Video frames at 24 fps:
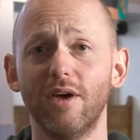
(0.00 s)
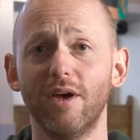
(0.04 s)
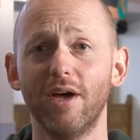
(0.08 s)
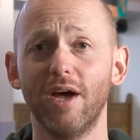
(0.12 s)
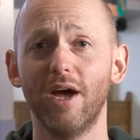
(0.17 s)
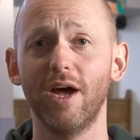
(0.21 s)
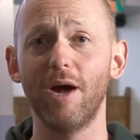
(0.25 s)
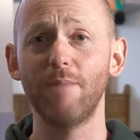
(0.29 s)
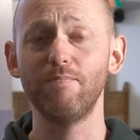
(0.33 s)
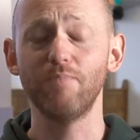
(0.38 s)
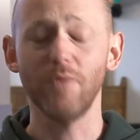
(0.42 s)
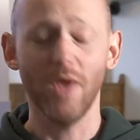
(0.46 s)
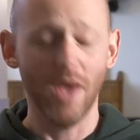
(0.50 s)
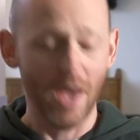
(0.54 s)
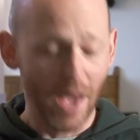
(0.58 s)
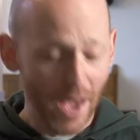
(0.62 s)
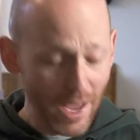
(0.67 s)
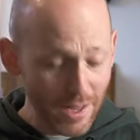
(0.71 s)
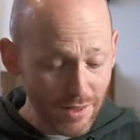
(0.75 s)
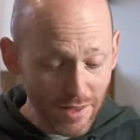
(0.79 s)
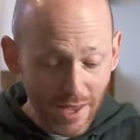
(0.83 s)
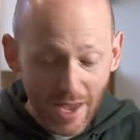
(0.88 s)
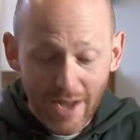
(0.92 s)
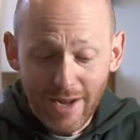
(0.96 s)
And
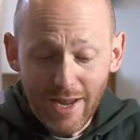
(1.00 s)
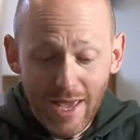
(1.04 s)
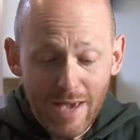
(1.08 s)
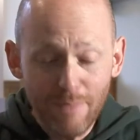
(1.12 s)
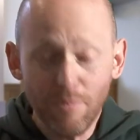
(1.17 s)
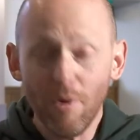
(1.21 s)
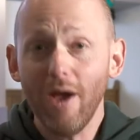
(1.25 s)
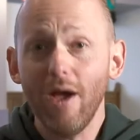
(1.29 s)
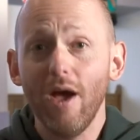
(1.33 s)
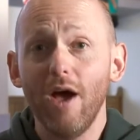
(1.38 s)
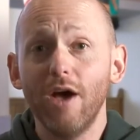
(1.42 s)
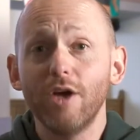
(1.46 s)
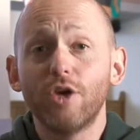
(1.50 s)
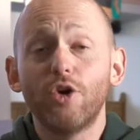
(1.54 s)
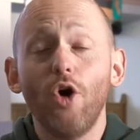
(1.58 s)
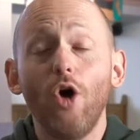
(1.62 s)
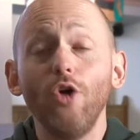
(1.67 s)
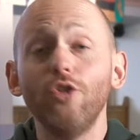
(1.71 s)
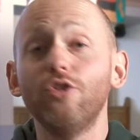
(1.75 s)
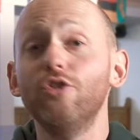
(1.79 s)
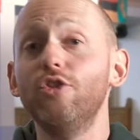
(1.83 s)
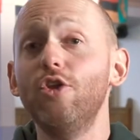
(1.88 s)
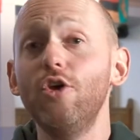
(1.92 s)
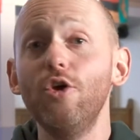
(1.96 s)
Abraham,
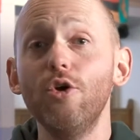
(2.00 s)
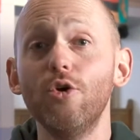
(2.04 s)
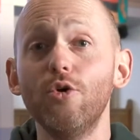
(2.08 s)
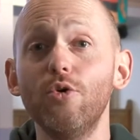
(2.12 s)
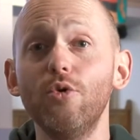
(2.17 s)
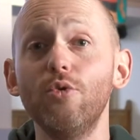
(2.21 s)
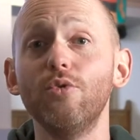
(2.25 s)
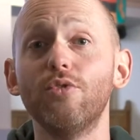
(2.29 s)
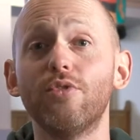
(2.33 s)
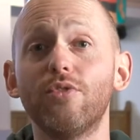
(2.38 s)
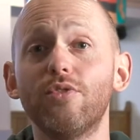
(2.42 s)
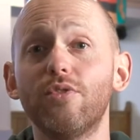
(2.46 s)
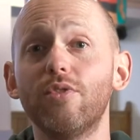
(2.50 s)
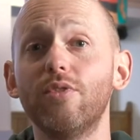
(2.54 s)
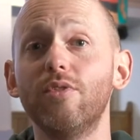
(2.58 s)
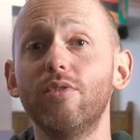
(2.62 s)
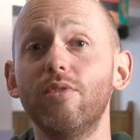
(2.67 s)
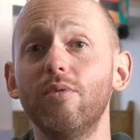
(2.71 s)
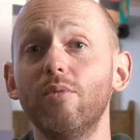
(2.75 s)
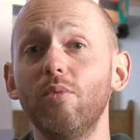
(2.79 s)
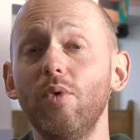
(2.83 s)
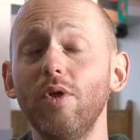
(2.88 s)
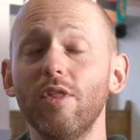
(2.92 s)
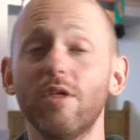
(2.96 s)
God knew,
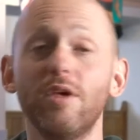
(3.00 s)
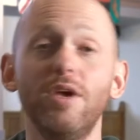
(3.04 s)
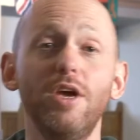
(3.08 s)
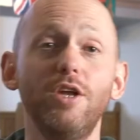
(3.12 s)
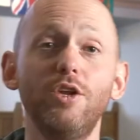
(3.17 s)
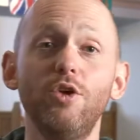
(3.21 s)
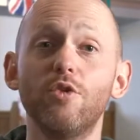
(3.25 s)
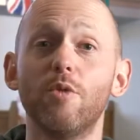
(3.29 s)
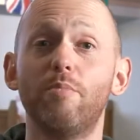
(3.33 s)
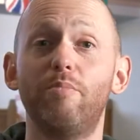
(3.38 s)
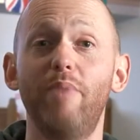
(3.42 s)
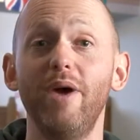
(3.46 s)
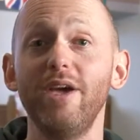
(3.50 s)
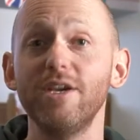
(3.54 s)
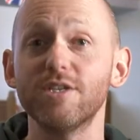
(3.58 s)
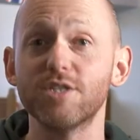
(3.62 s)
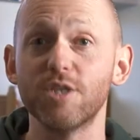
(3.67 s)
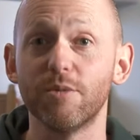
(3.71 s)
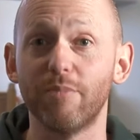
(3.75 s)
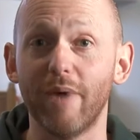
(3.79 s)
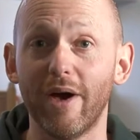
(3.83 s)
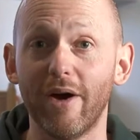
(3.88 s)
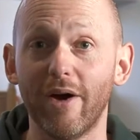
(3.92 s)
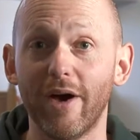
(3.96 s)
well, he knew the best
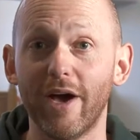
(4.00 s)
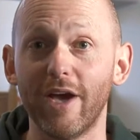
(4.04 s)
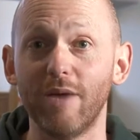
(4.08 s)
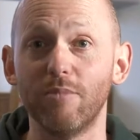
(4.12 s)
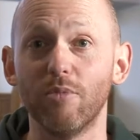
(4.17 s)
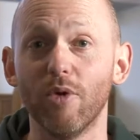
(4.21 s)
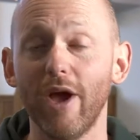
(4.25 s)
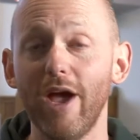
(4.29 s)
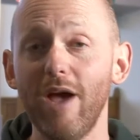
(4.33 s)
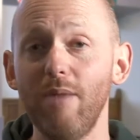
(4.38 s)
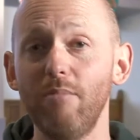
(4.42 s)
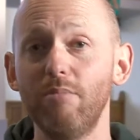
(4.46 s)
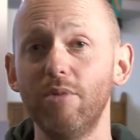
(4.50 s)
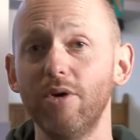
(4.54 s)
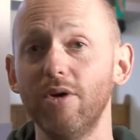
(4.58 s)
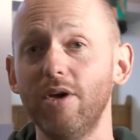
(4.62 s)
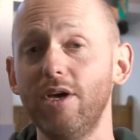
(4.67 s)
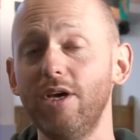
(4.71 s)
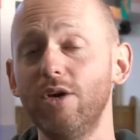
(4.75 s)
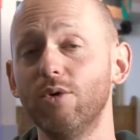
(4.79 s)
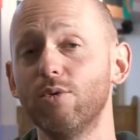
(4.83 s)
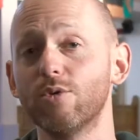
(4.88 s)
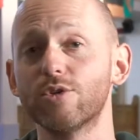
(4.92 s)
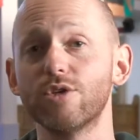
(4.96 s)
about Abraham, but
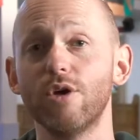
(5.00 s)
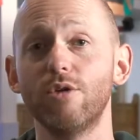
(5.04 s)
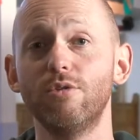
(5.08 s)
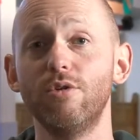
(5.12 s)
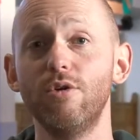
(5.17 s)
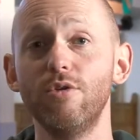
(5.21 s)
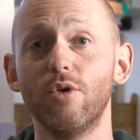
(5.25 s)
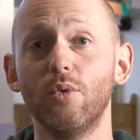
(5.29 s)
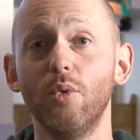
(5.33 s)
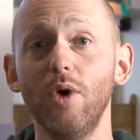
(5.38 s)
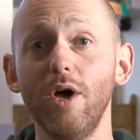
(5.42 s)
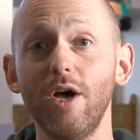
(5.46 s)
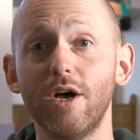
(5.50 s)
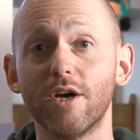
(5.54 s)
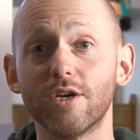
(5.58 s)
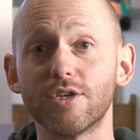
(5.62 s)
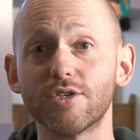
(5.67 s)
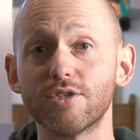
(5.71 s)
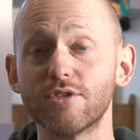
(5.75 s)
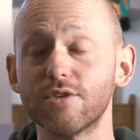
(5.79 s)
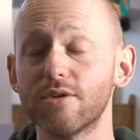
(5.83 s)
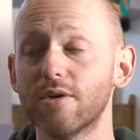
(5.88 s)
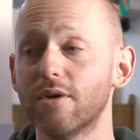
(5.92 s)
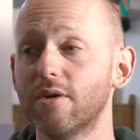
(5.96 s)
he also knew the
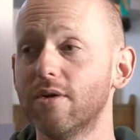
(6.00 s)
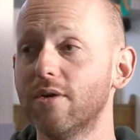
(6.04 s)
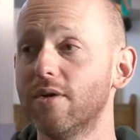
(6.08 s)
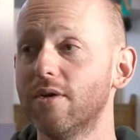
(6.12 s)
worst.